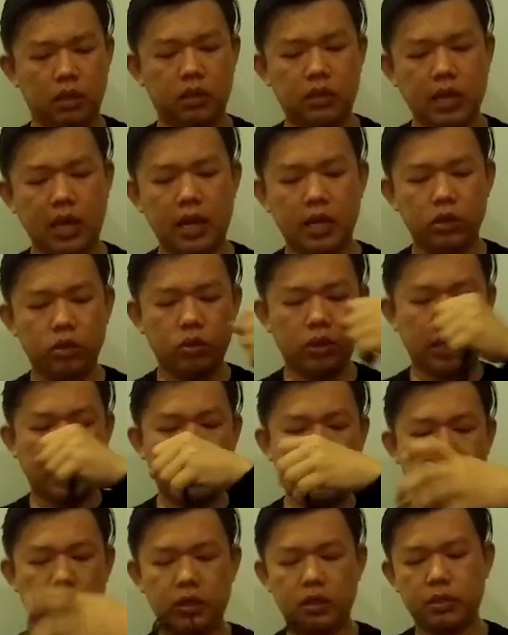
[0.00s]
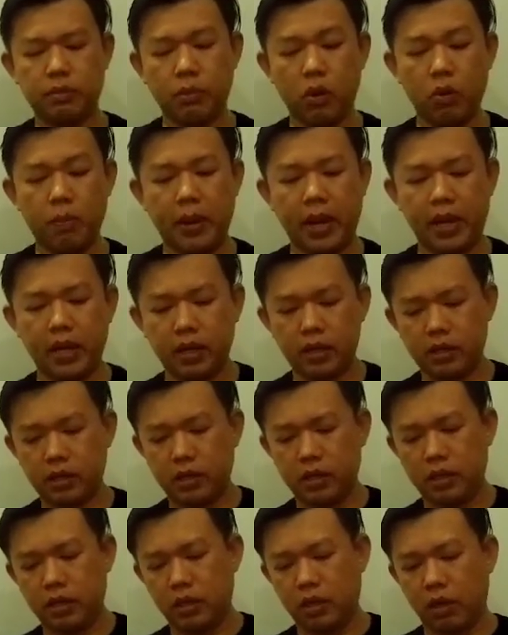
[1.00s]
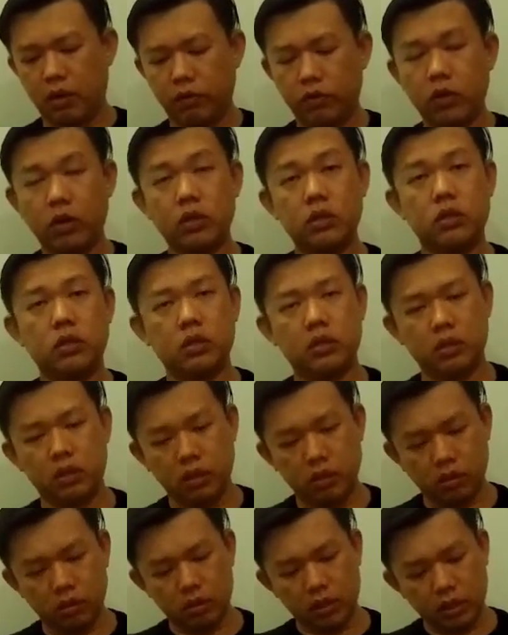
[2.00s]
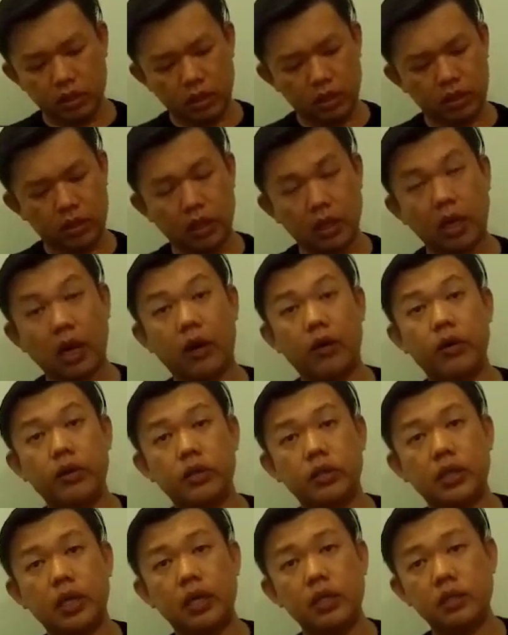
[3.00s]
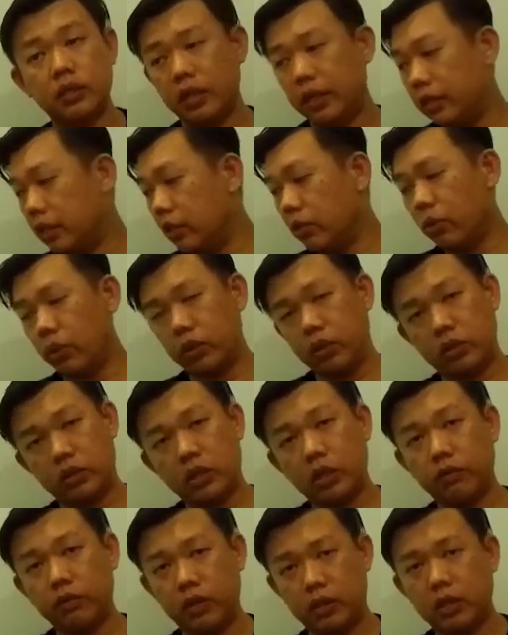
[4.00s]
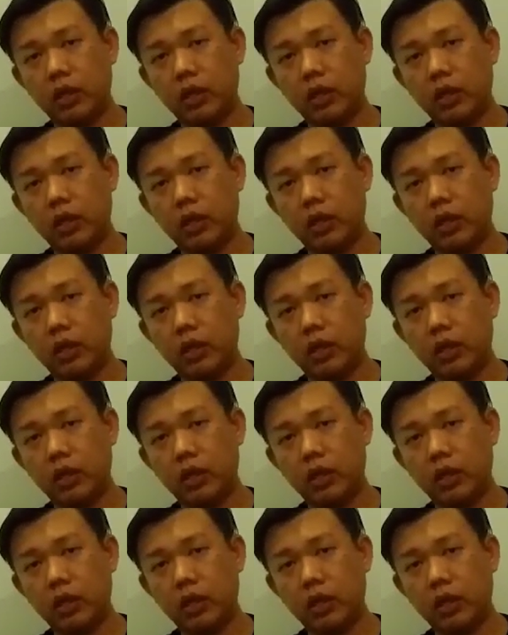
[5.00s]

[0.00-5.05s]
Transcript: tie it to like a small bag. Of course, you know, this is the current size. Later when you start this